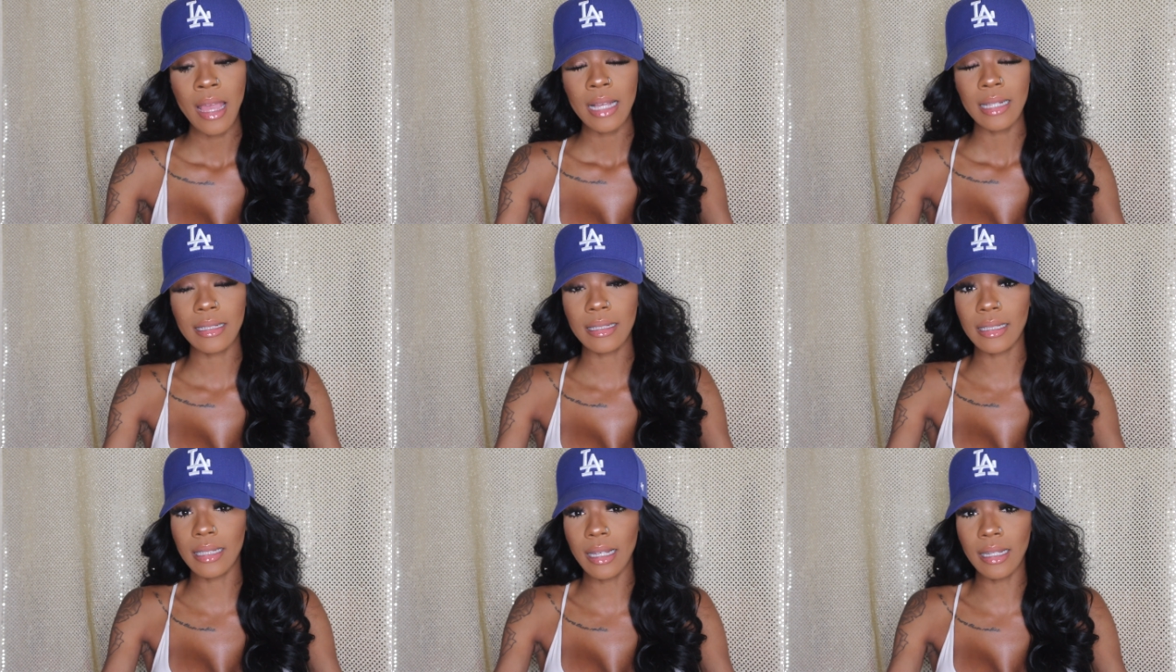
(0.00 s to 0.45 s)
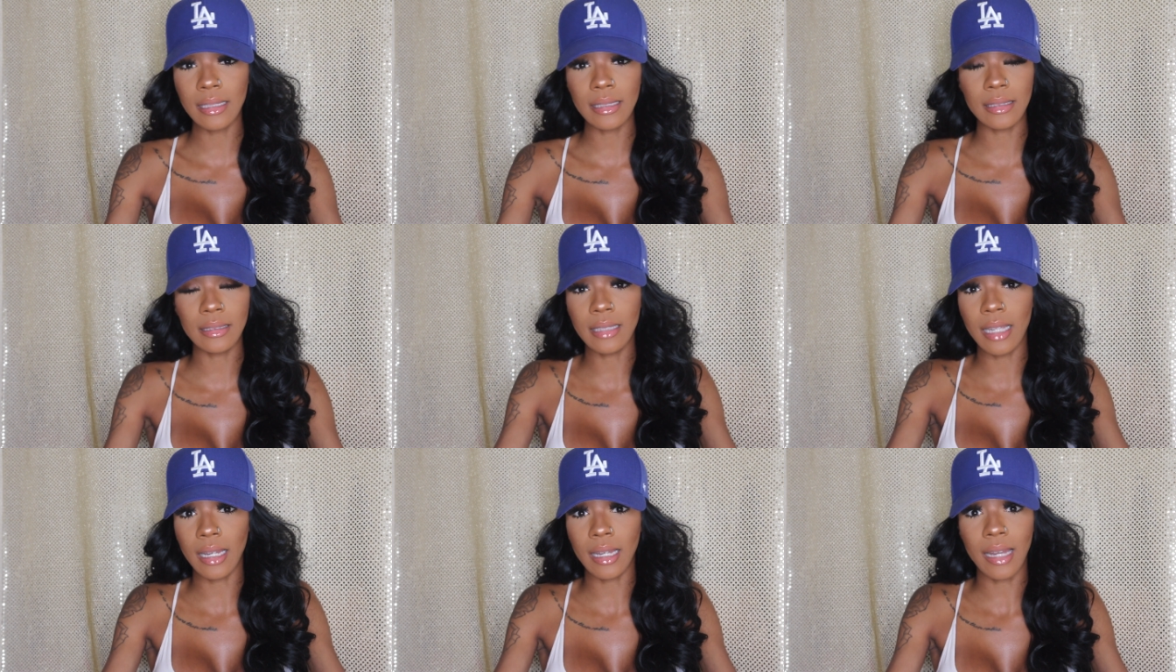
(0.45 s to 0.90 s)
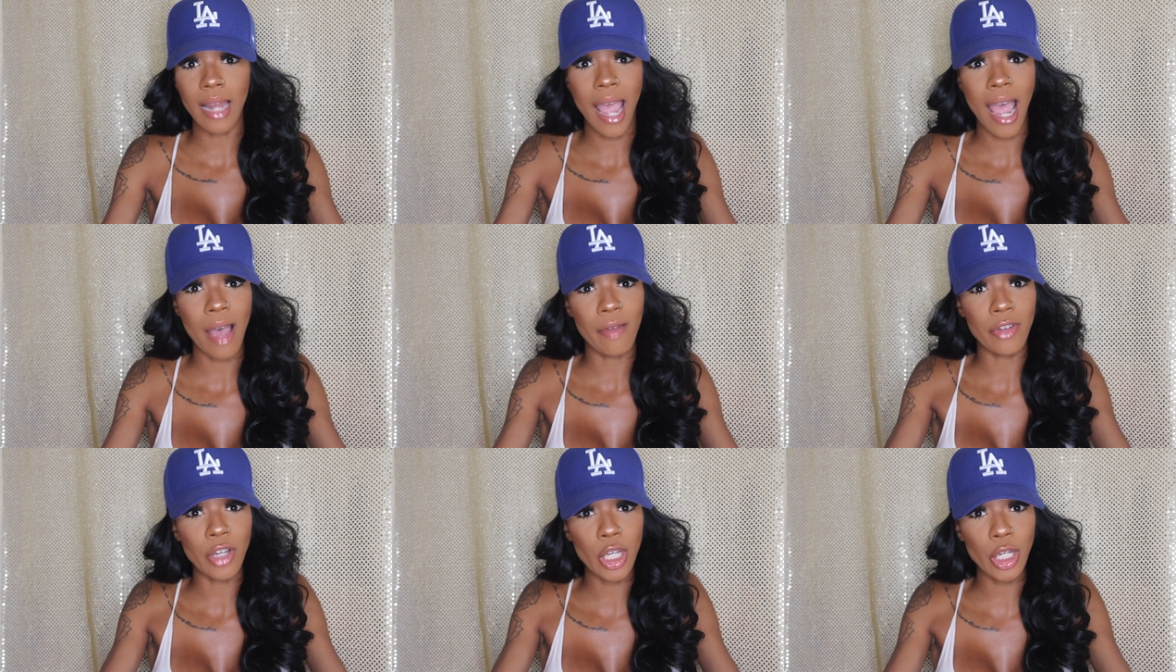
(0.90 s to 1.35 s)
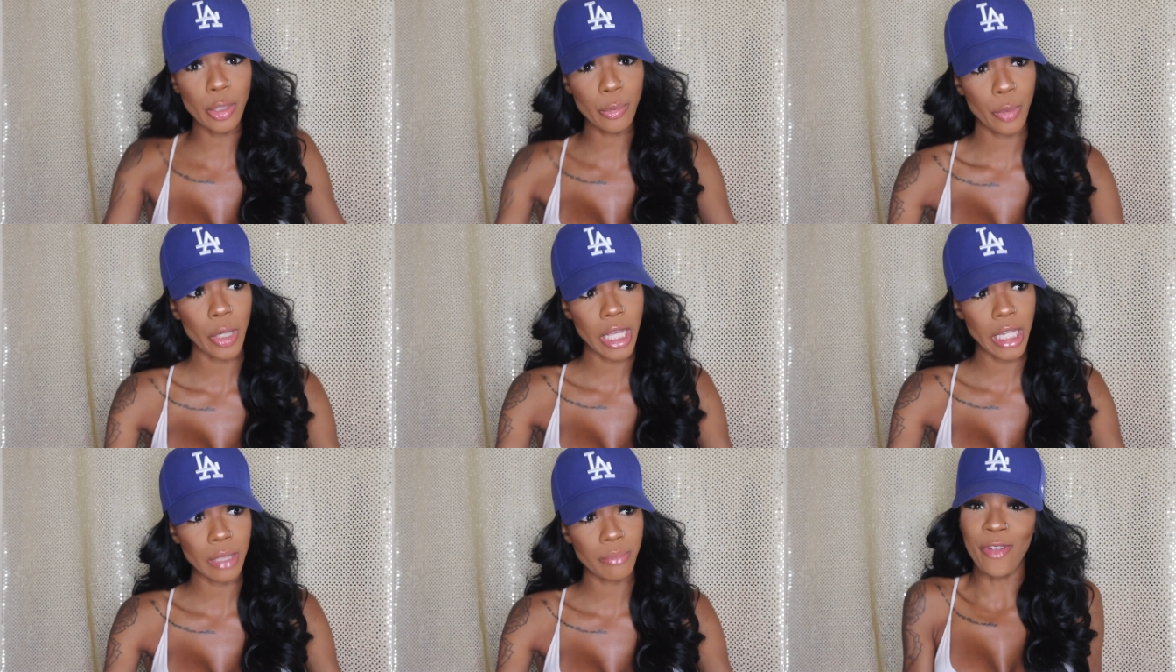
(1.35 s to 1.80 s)
sis didn't have a good
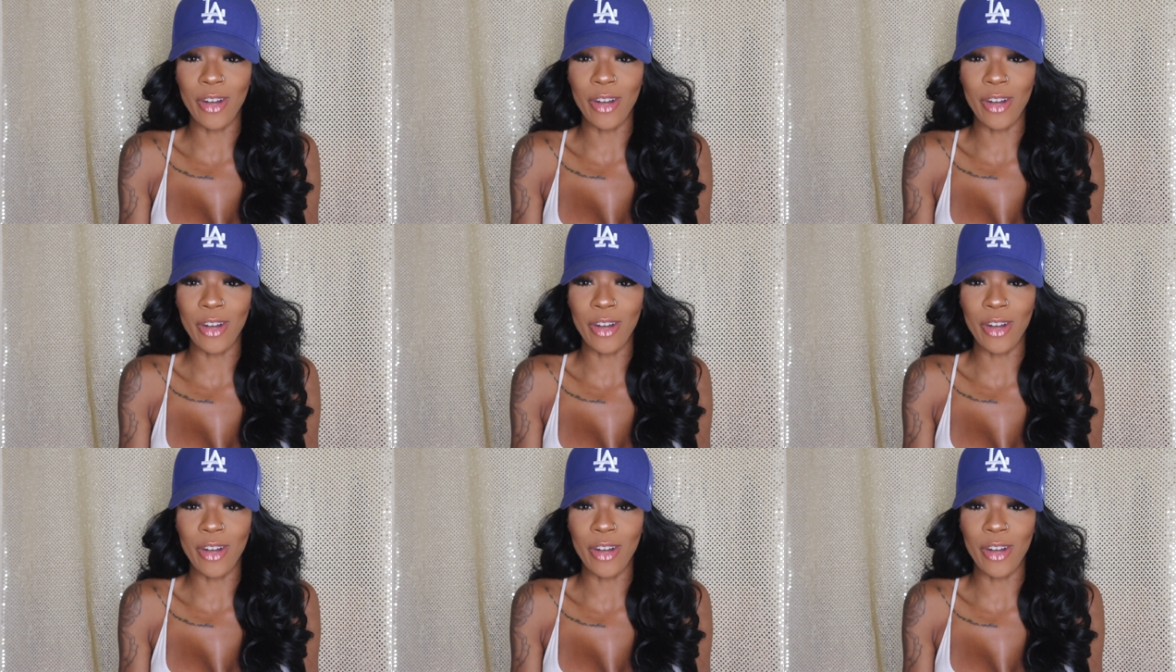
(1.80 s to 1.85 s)
one.